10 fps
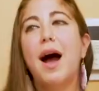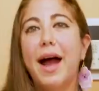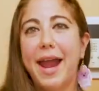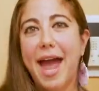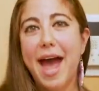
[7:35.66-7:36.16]

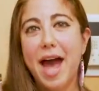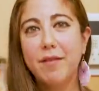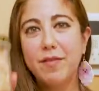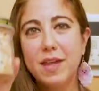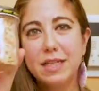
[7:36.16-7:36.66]
I
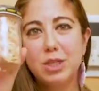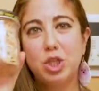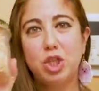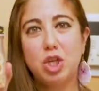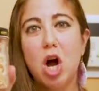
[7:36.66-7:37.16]
have this
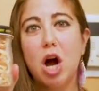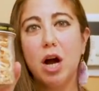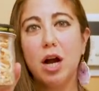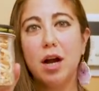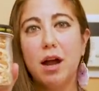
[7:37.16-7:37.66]

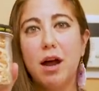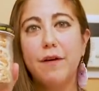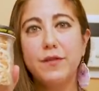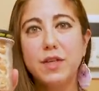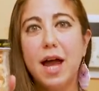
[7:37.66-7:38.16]
jar
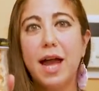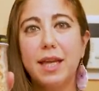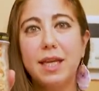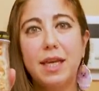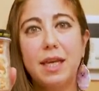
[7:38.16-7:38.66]
of
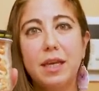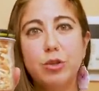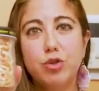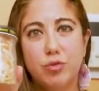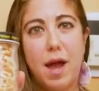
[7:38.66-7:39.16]
tiny
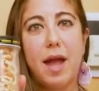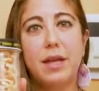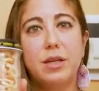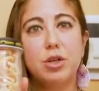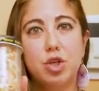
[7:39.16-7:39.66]

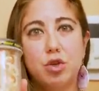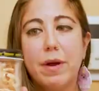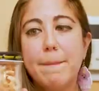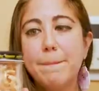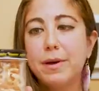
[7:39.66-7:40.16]
dried
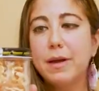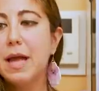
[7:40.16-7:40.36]
shrimp